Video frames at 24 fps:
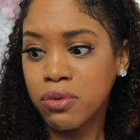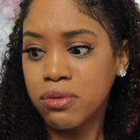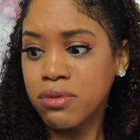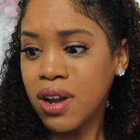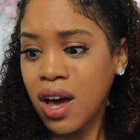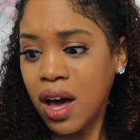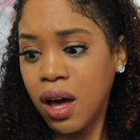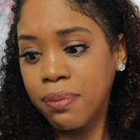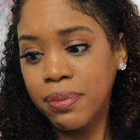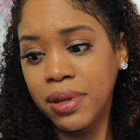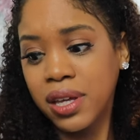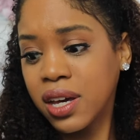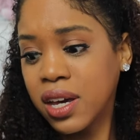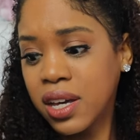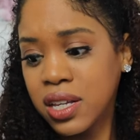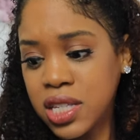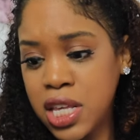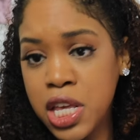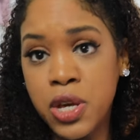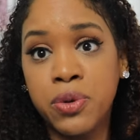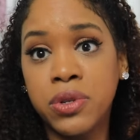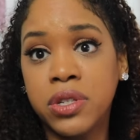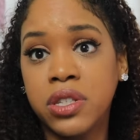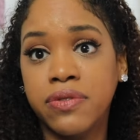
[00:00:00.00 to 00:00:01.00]
not
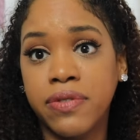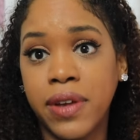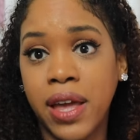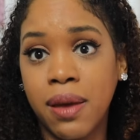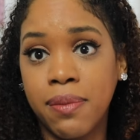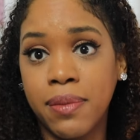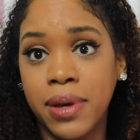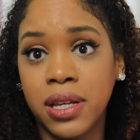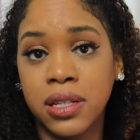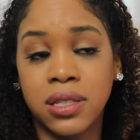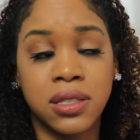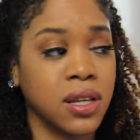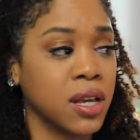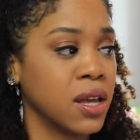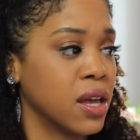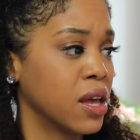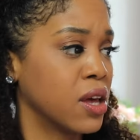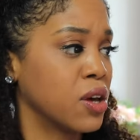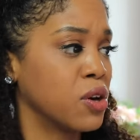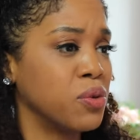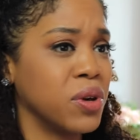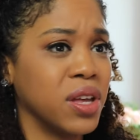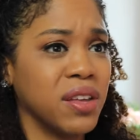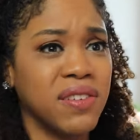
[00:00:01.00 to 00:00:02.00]
because he was famous
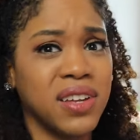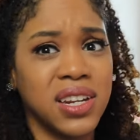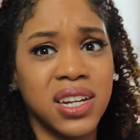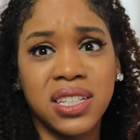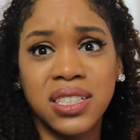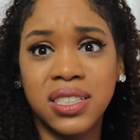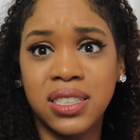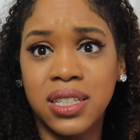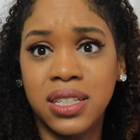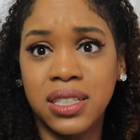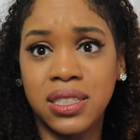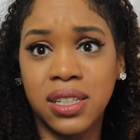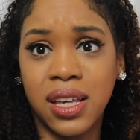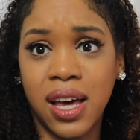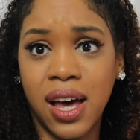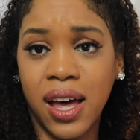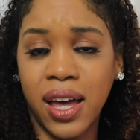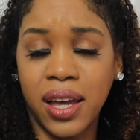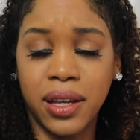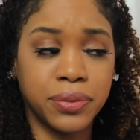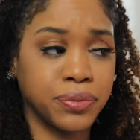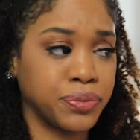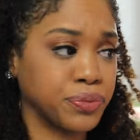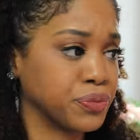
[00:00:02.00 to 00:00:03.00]
who even is this
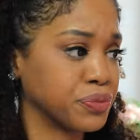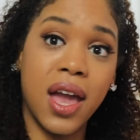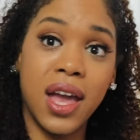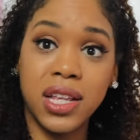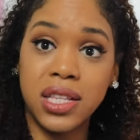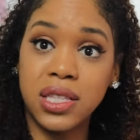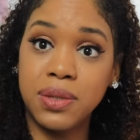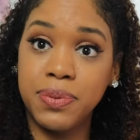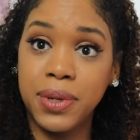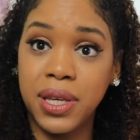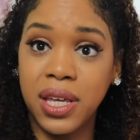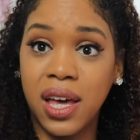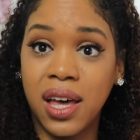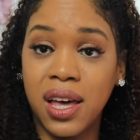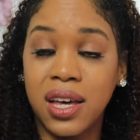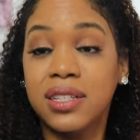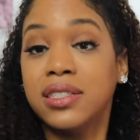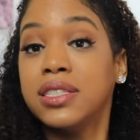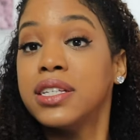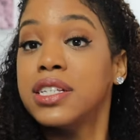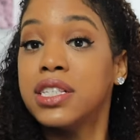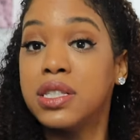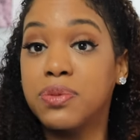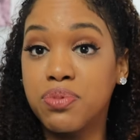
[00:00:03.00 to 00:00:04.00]
guy it's
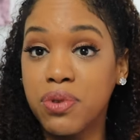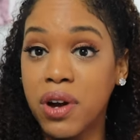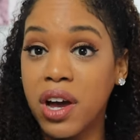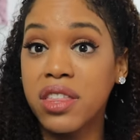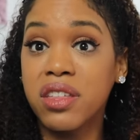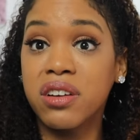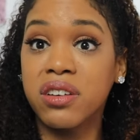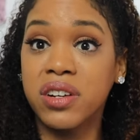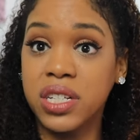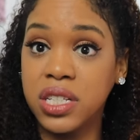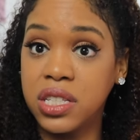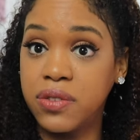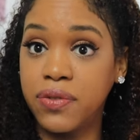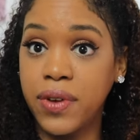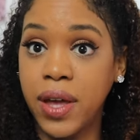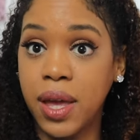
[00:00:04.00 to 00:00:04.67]
because his brother is